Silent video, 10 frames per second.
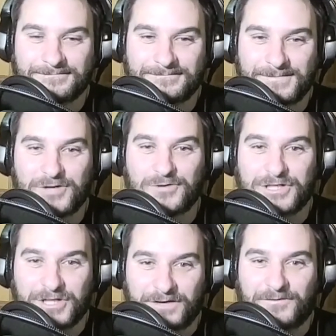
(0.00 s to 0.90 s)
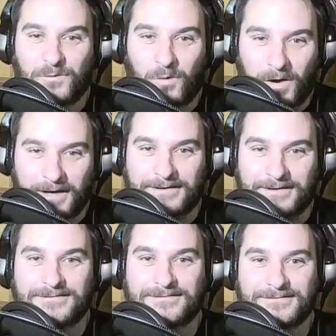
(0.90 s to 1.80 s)
You should have
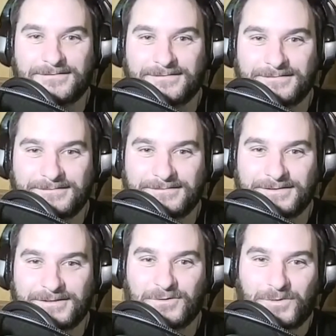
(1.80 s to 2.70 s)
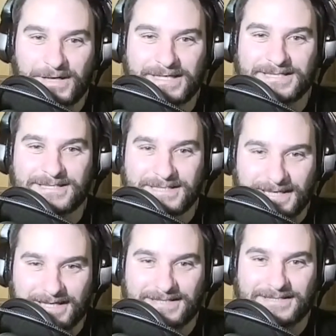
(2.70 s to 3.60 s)
won
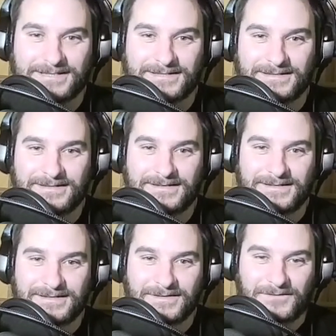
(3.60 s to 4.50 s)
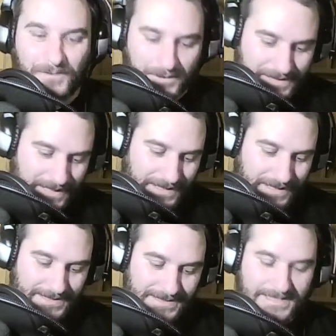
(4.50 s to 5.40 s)

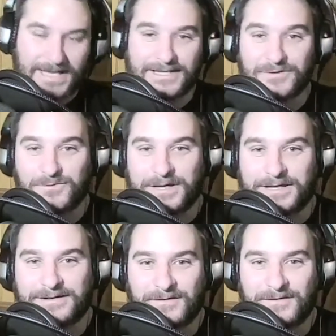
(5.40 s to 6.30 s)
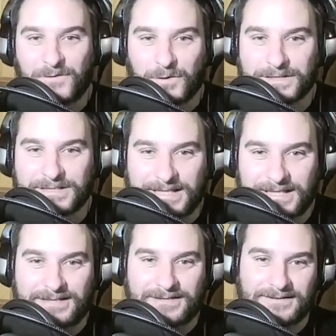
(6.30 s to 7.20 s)
26-14. Instead, you win
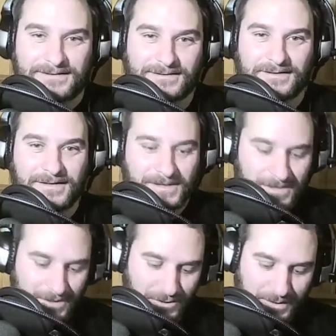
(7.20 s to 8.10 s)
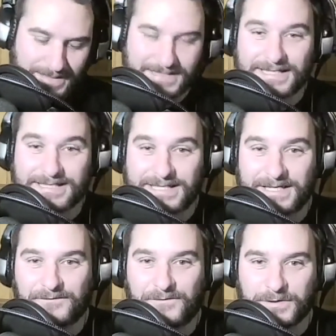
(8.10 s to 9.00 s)
14. You win
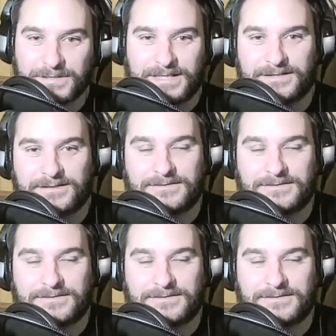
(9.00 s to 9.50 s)
16-14